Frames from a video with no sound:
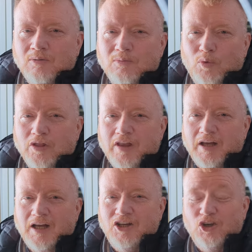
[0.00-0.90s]
One
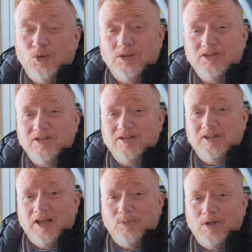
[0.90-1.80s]
thing I notice is
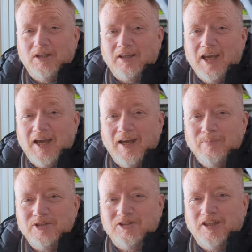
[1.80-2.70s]
that when the
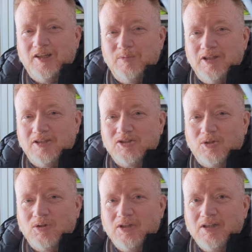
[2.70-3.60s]
cab is ten minutes
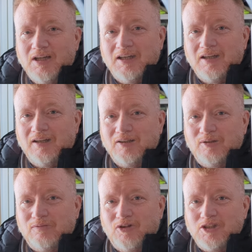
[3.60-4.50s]
early, I get a
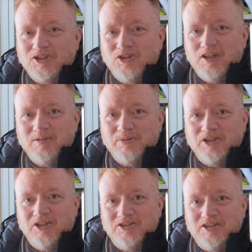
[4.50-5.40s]
little frustrated
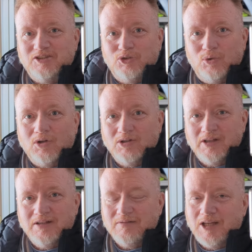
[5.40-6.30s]
because he's too
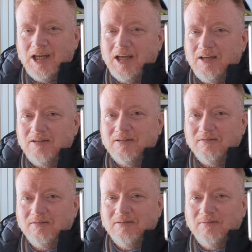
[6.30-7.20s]
early. And
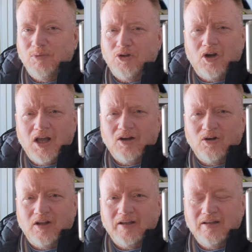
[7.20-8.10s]
when they're not
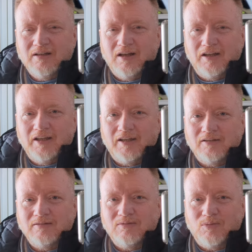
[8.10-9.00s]
early, I
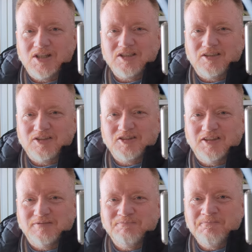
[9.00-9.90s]
get restless
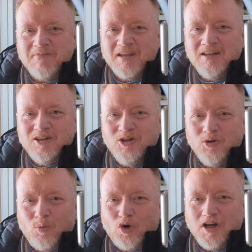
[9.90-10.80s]
and
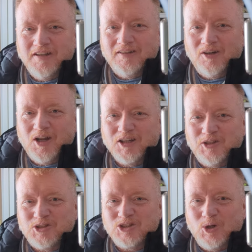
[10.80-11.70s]
worried that they're not
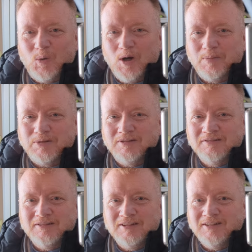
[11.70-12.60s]
going to show up.
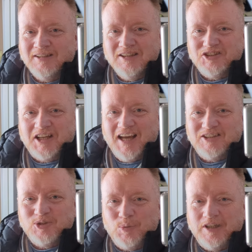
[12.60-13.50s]
It's a
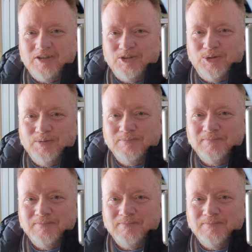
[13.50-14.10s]
catch twenty-two.